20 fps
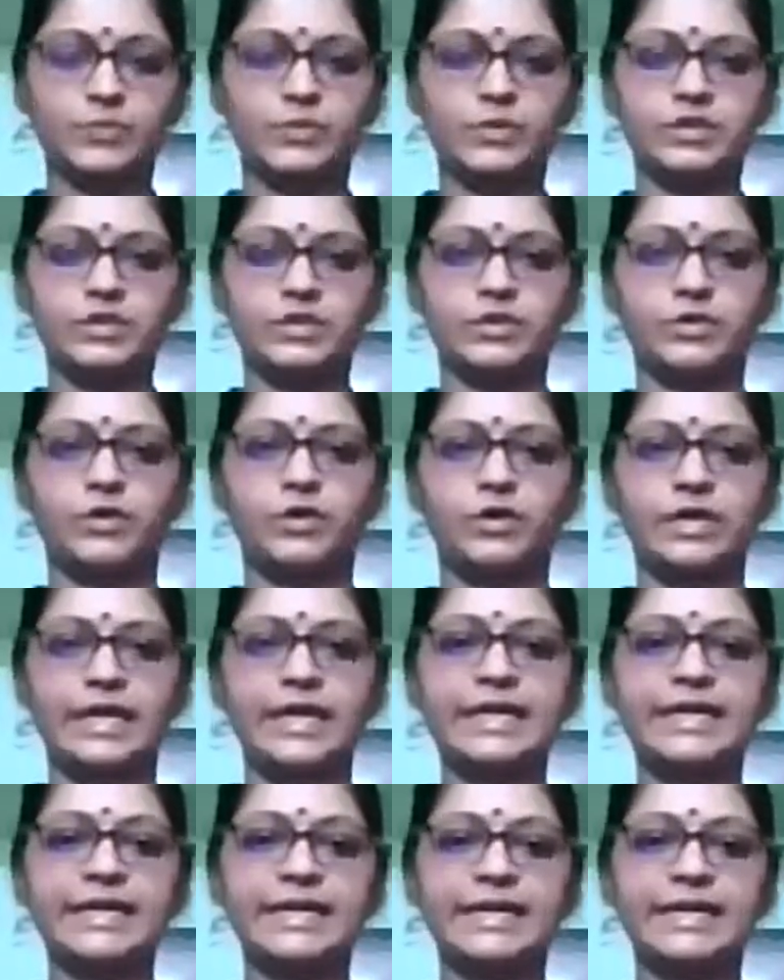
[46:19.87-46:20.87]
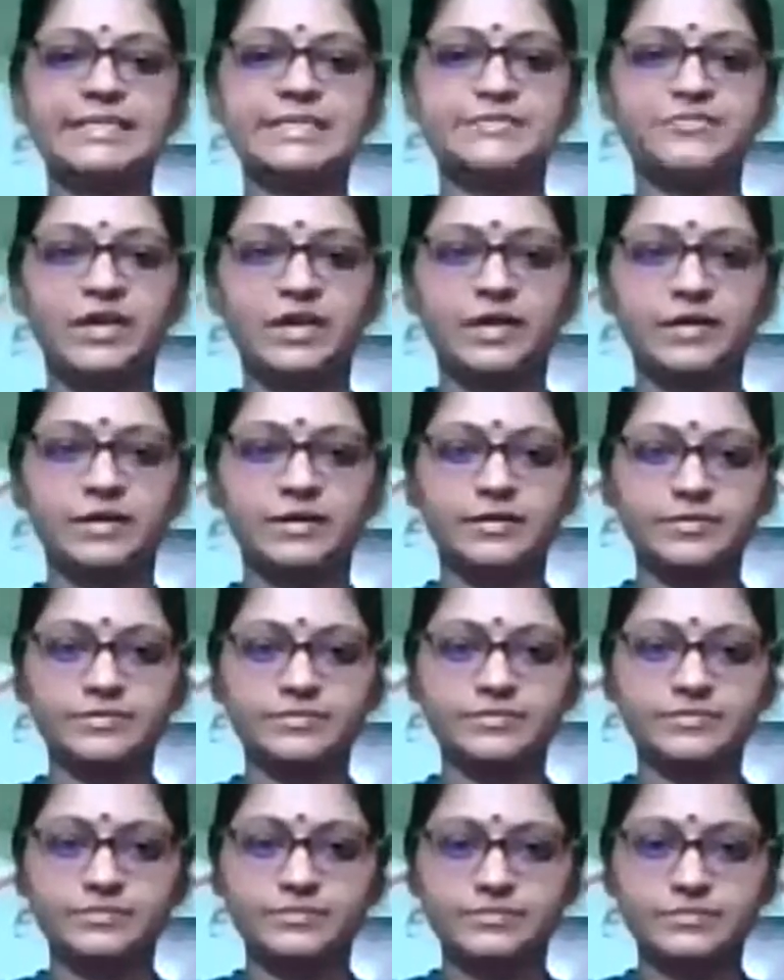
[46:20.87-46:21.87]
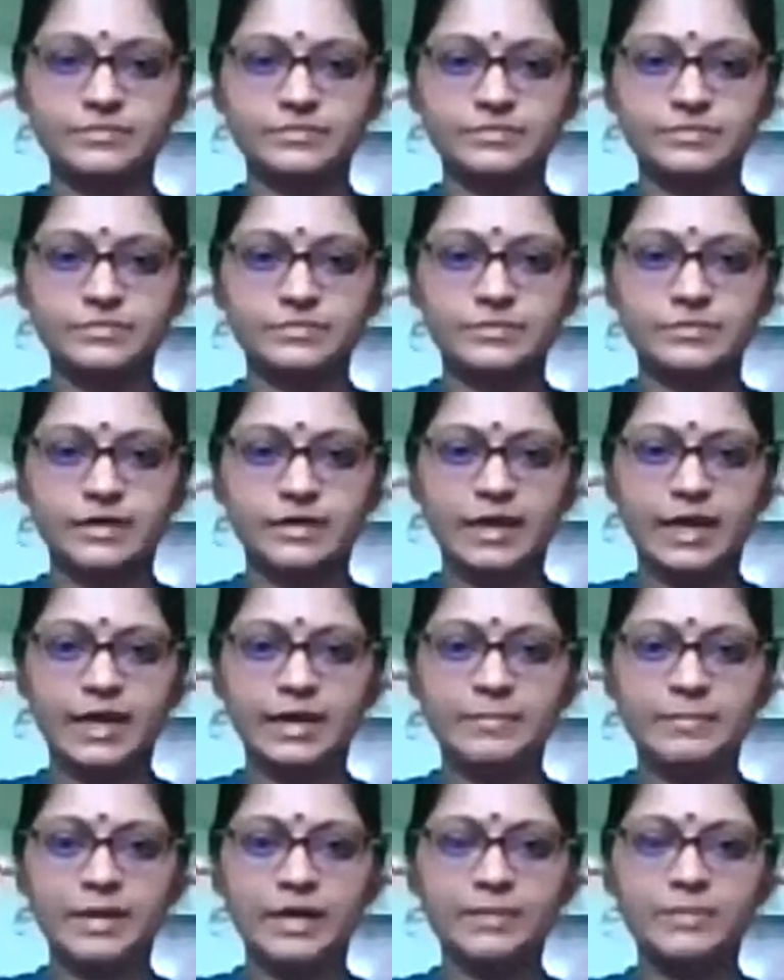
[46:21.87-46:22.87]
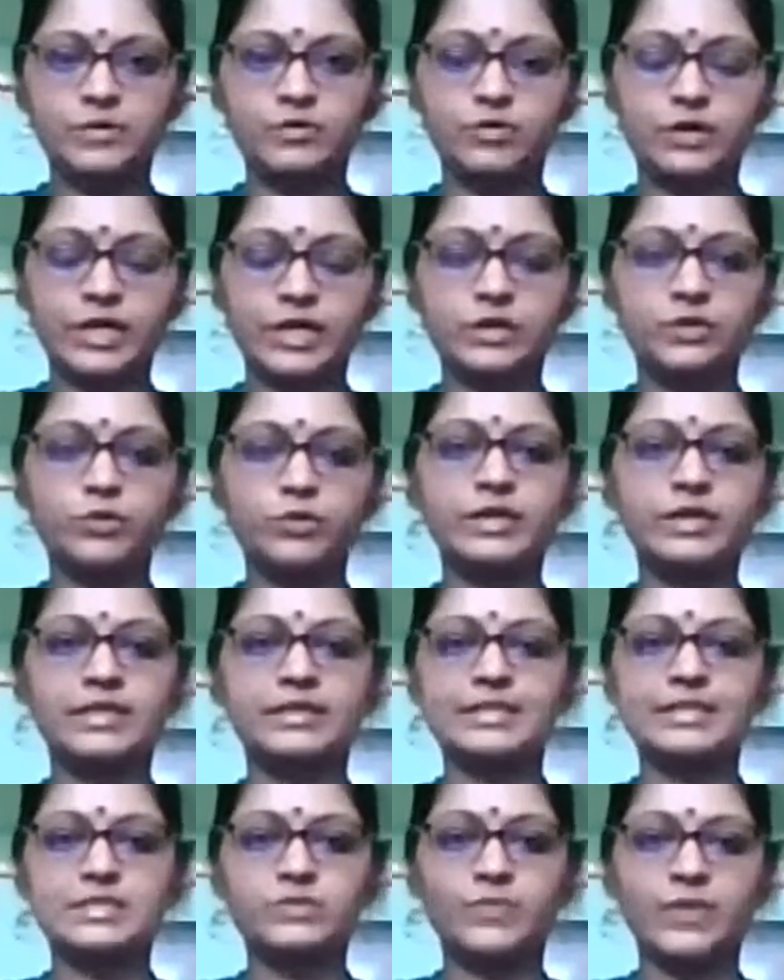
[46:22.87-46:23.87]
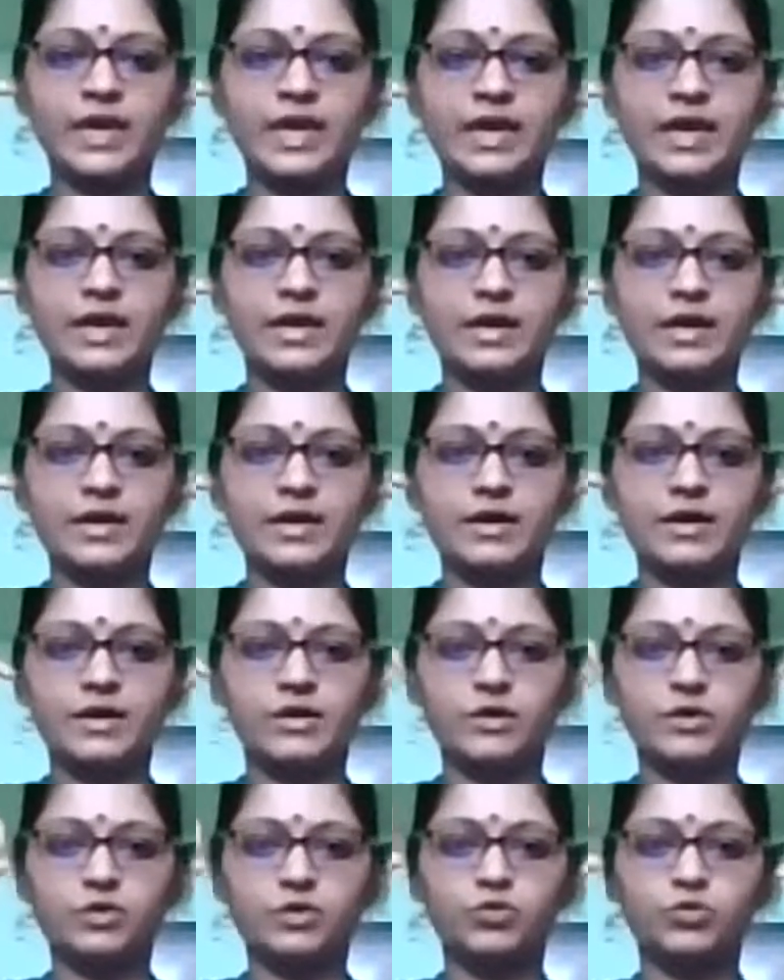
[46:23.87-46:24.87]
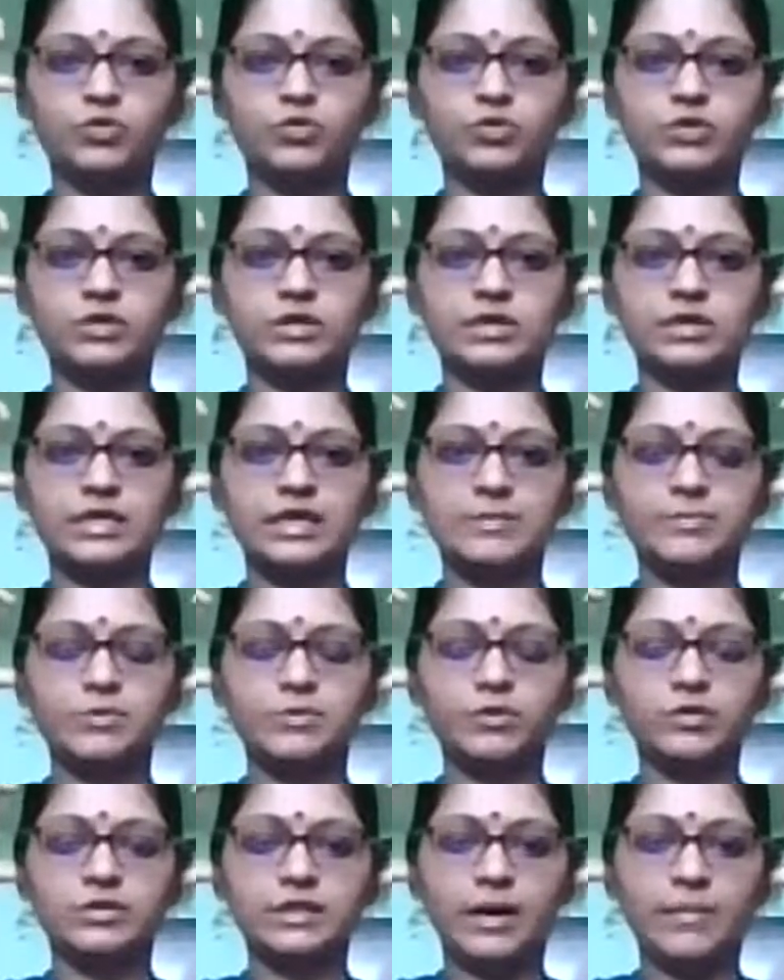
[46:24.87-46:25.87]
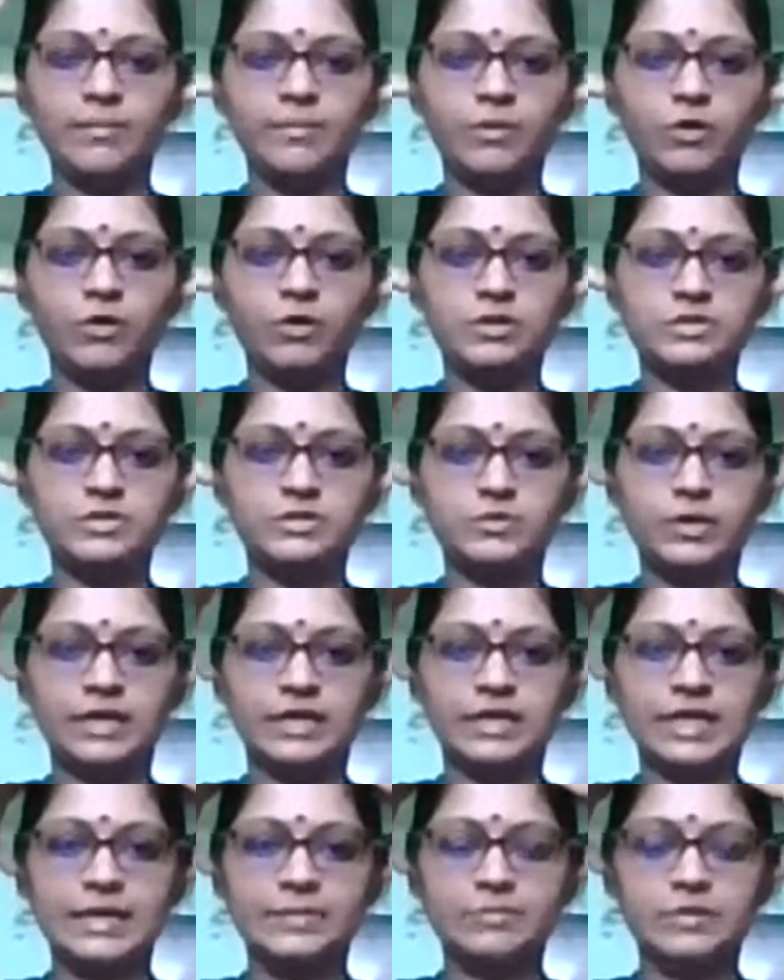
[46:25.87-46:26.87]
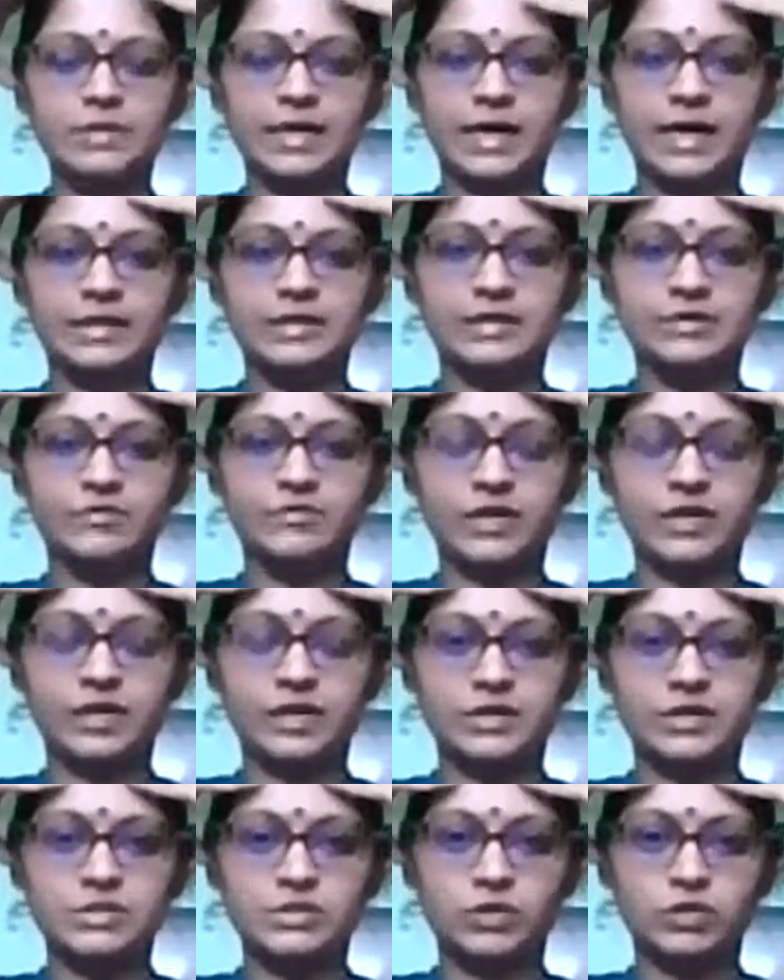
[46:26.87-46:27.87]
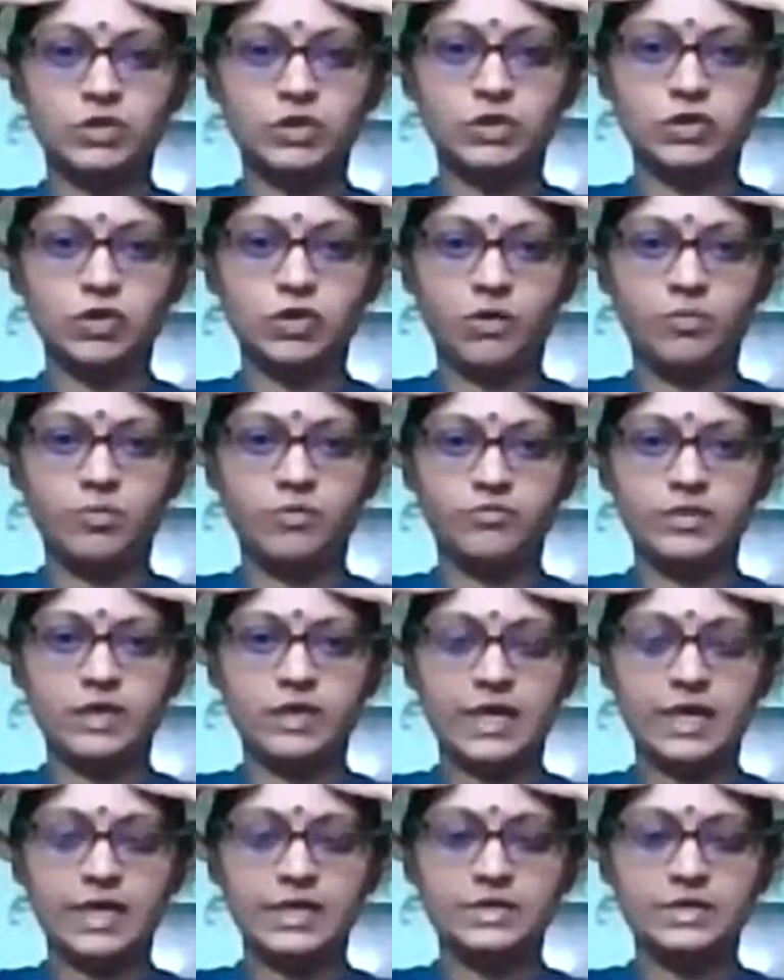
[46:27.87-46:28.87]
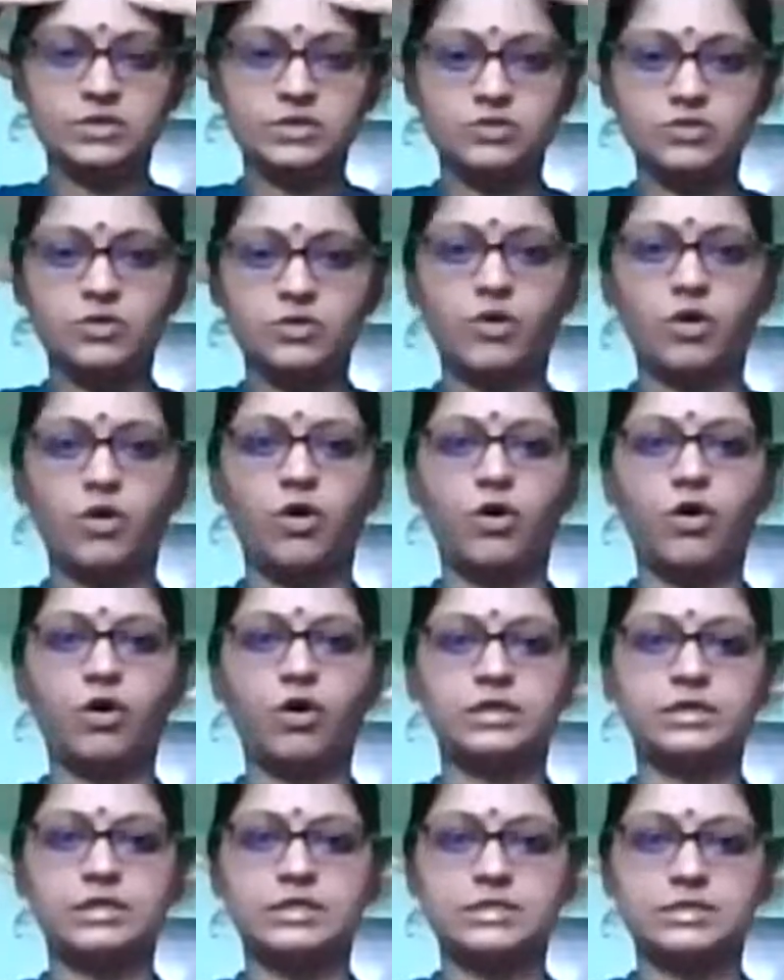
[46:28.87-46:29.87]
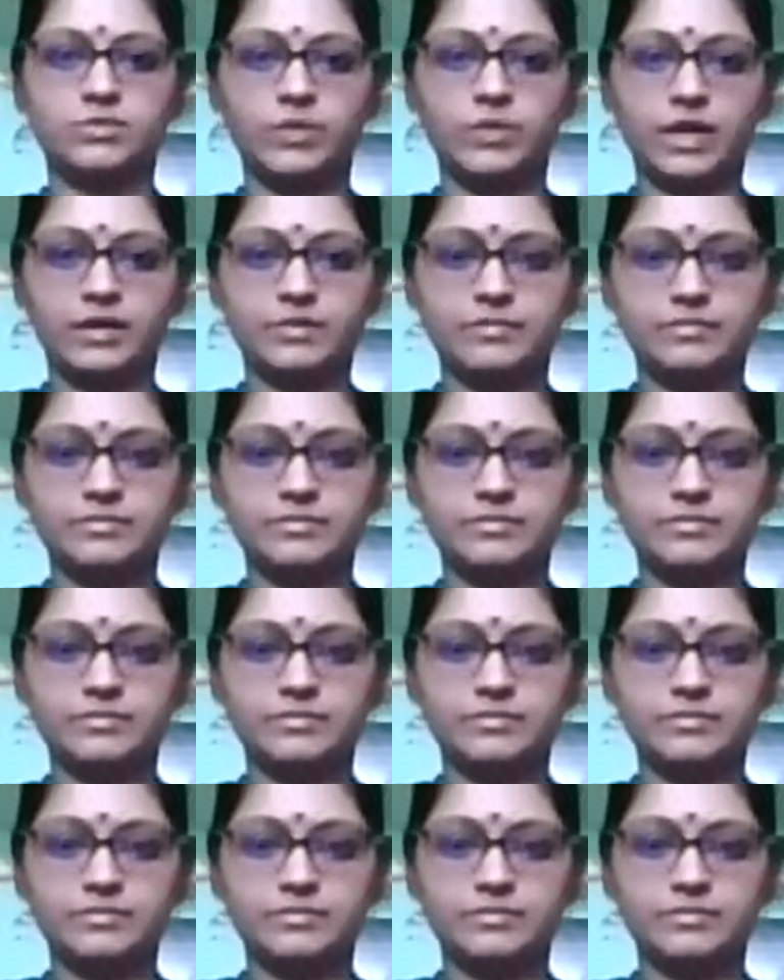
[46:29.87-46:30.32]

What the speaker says: with your index finger, and maybe you can do it this way. You could keep your thumb also and keep the other fingers on the top of the head, or this way.